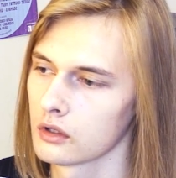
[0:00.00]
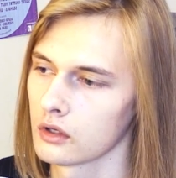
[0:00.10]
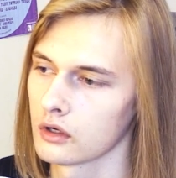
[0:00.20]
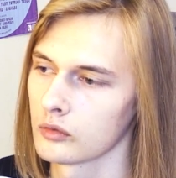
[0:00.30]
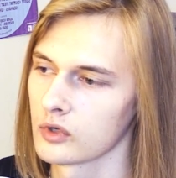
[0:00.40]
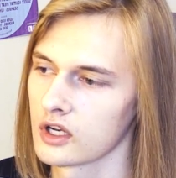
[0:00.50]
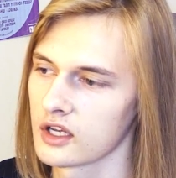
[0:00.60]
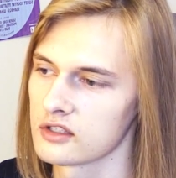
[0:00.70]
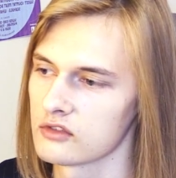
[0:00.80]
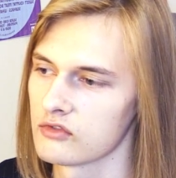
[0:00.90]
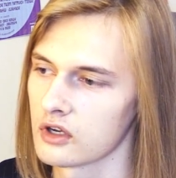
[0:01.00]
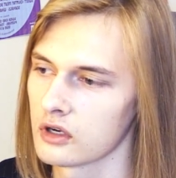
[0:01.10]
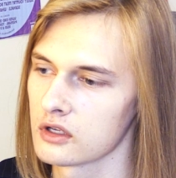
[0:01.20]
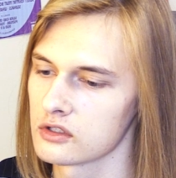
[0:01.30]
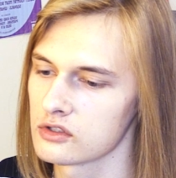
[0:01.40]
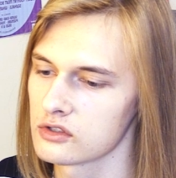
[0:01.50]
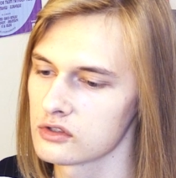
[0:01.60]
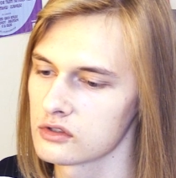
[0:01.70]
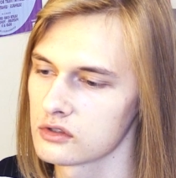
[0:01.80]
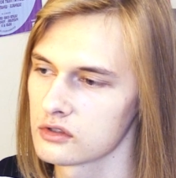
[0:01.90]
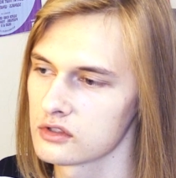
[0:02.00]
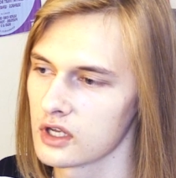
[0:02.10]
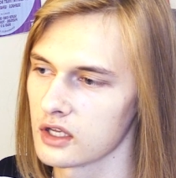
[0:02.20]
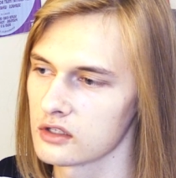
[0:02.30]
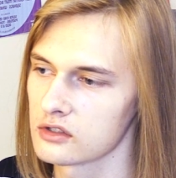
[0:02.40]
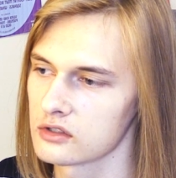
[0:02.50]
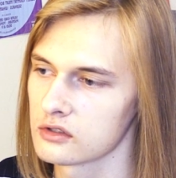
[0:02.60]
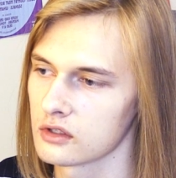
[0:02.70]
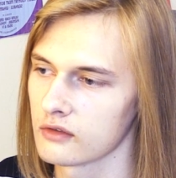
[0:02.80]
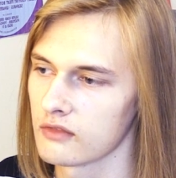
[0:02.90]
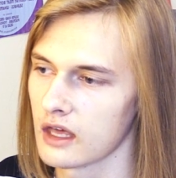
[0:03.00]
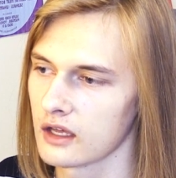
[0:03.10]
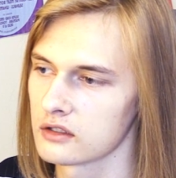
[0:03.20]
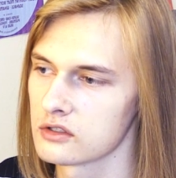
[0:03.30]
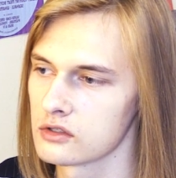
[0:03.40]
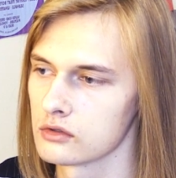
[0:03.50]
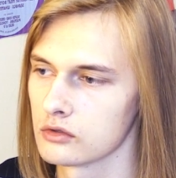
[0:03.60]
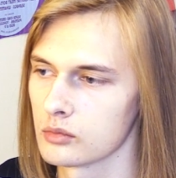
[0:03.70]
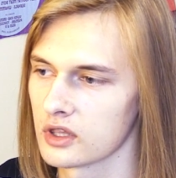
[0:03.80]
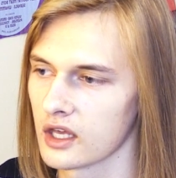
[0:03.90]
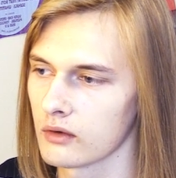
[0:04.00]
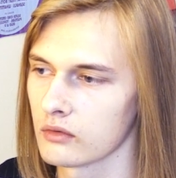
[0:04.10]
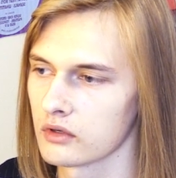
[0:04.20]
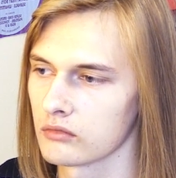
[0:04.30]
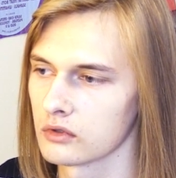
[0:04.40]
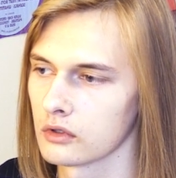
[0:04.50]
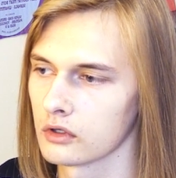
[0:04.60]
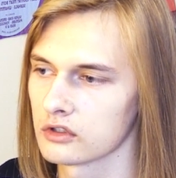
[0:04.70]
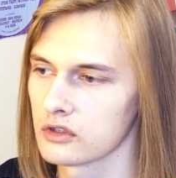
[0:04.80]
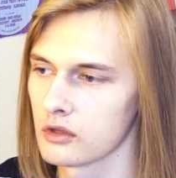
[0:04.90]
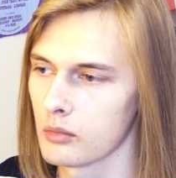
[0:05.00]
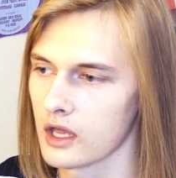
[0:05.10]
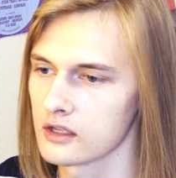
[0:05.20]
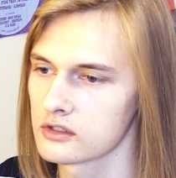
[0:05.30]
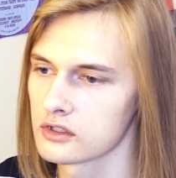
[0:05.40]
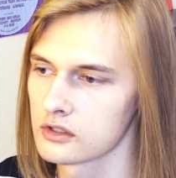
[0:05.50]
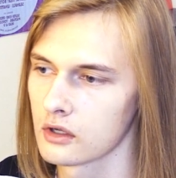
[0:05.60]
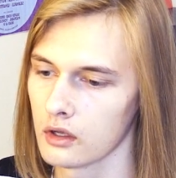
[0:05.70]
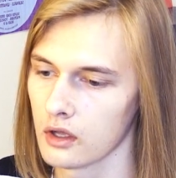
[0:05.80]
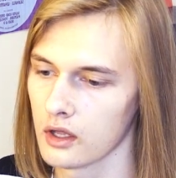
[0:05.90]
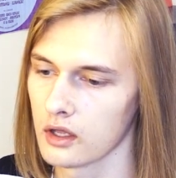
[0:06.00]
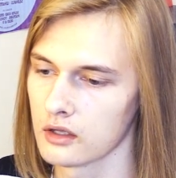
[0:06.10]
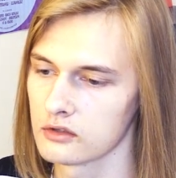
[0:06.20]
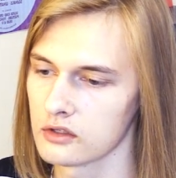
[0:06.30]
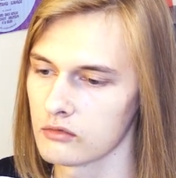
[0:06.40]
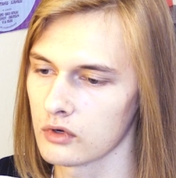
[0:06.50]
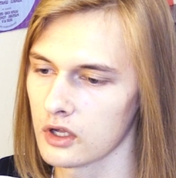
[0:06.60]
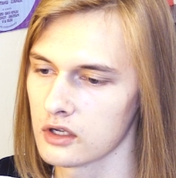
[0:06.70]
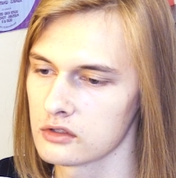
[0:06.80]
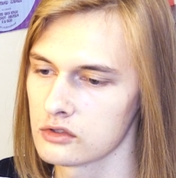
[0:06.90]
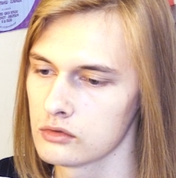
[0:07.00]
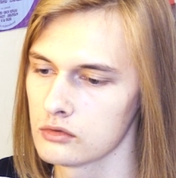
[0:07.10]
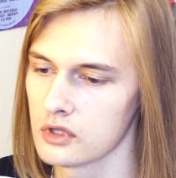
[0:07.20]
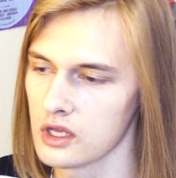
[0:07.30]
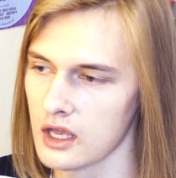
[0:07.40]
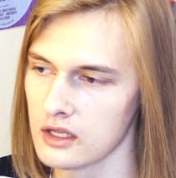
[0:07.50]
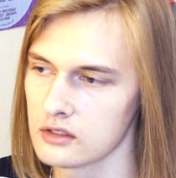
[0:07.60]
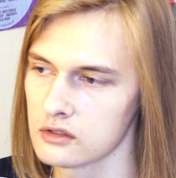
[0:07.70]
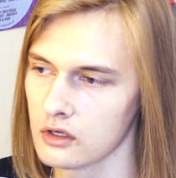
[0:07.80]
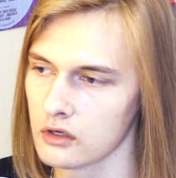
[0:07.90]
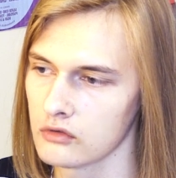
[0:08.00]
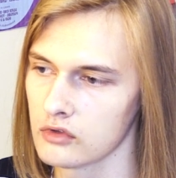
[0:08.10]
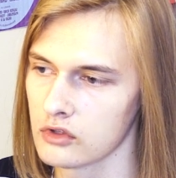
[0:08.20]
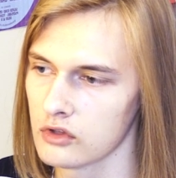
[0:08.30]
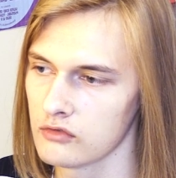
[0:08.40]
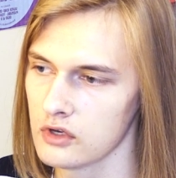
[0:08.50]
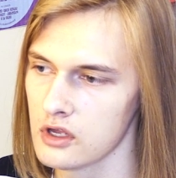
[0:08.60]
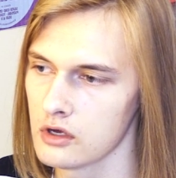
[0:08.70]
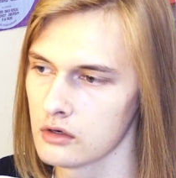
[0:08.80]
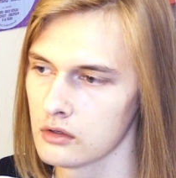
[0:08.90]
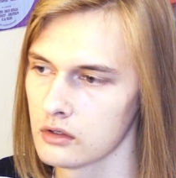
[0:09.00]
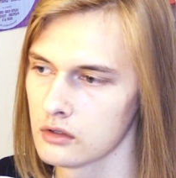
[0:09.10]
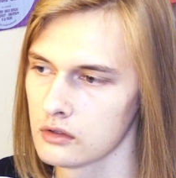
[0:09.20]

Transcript: And I did various takes of that too, but that one looked the best. And we're getting to the end of the video.